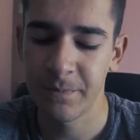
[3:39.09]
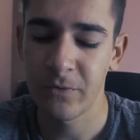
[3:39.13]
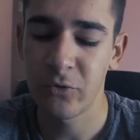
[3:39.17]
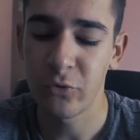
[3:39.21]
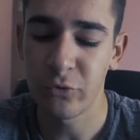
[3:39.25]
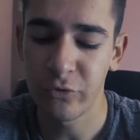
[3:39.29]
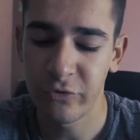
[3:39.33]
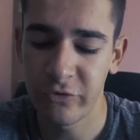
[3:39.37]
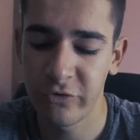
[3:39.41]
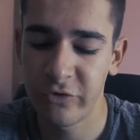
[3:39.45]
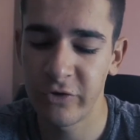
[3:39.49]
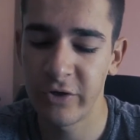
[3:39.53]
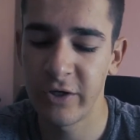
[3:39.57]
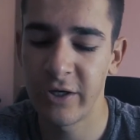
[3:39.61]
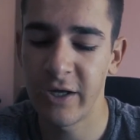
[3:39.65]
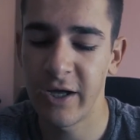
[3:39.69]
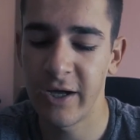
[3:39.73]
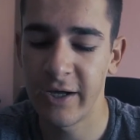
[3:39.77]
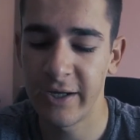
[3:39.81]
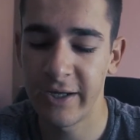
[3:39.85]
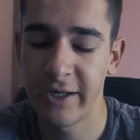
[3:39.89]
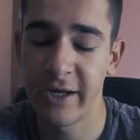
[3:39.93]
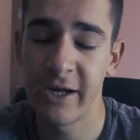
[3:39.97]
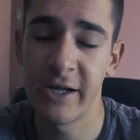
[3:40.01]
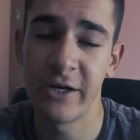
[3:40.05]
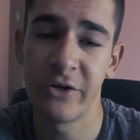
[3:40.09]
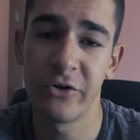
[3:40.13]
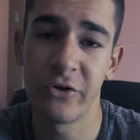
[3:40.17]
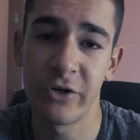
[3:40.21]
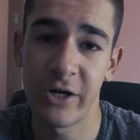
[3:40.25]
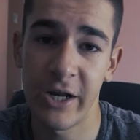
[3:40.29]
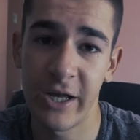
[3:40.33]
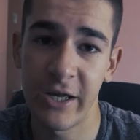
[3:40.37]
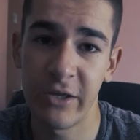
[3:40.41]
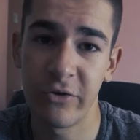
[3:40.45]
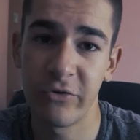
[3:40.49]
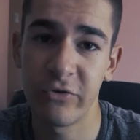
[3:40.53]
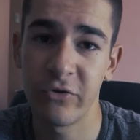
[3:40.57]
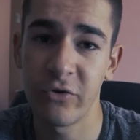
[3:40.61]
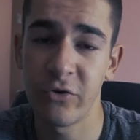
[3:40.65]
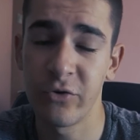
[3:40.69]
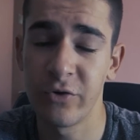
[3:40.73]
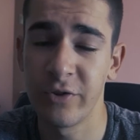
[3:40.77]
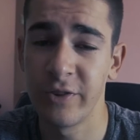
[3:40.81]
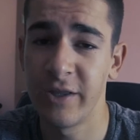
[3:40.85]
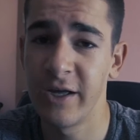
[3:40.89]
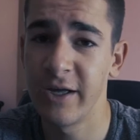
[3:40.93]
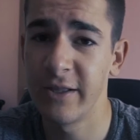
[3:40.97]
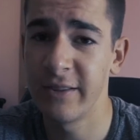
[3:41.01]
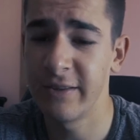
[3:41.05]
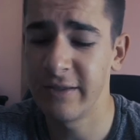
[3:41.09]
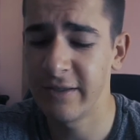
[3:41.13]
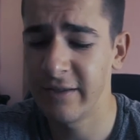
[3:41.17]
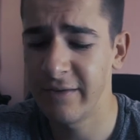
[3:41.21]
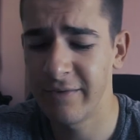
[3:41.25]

to see again race on that.